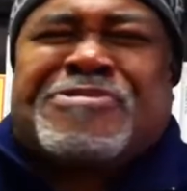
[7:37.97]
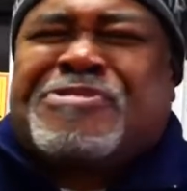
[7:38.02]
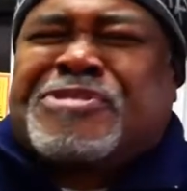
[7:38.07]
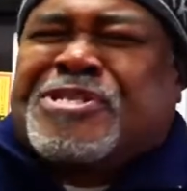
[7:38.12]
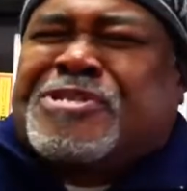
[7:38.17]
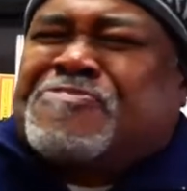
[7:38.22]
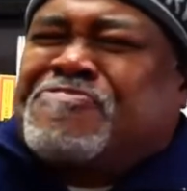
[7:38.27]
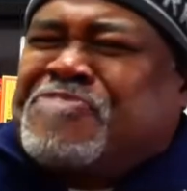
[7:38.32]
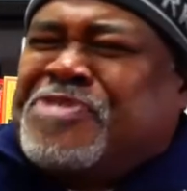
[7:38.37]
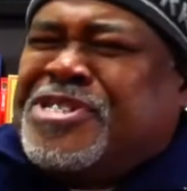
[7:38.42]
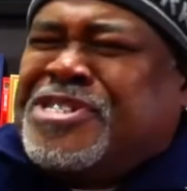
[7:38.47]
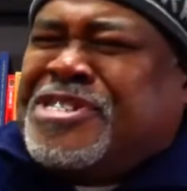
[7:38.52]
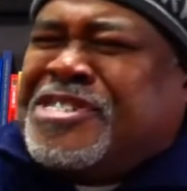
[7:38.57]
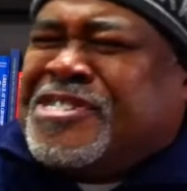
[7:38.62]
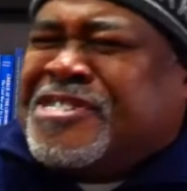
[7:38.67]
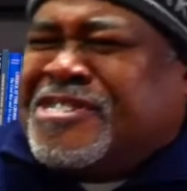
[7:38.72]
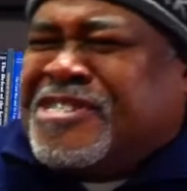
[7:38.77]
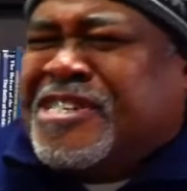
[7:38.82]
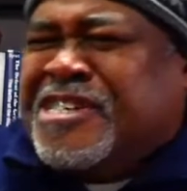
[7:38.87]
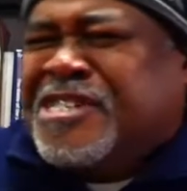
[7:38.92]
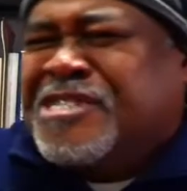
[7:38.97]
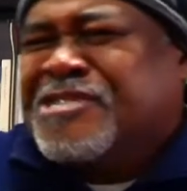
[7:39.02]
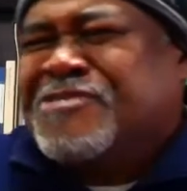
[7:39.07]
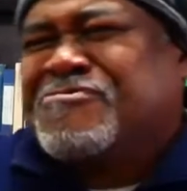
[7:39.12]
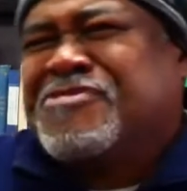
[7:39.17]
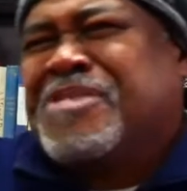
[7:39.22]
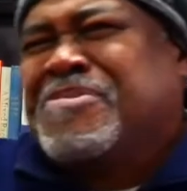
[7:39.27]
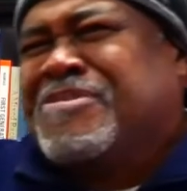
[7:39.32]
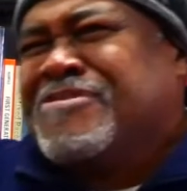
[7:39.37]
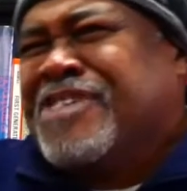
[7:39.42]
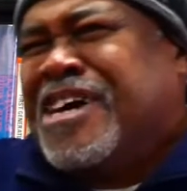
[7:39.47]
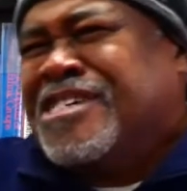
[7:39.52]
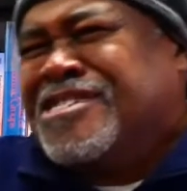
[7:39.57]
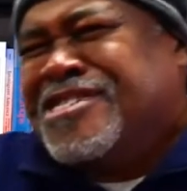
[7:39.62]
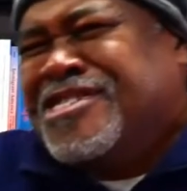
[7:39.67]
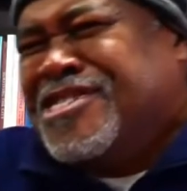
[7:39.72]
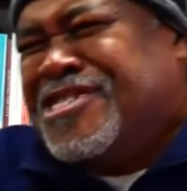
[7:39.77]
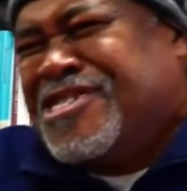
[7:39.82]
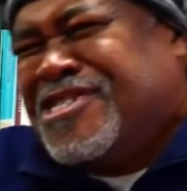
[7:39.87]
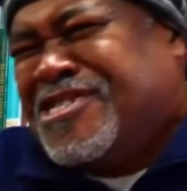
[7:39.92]
It was spinning and scrubbing
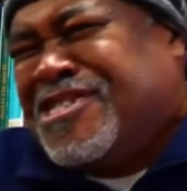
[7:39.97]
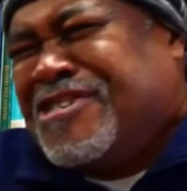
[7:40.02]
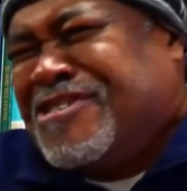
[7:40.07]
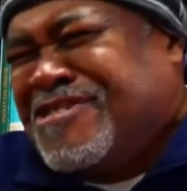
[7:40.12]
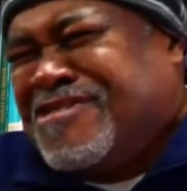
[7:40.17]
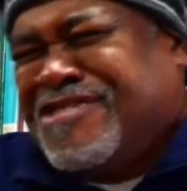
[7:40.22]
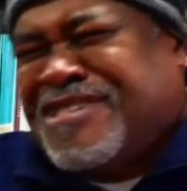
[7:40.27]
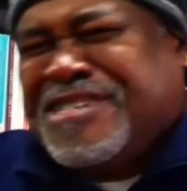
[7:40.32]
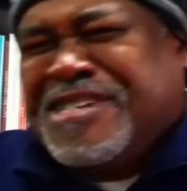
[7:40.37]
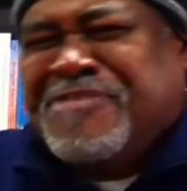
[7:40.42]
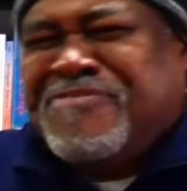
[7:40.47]
across, going across.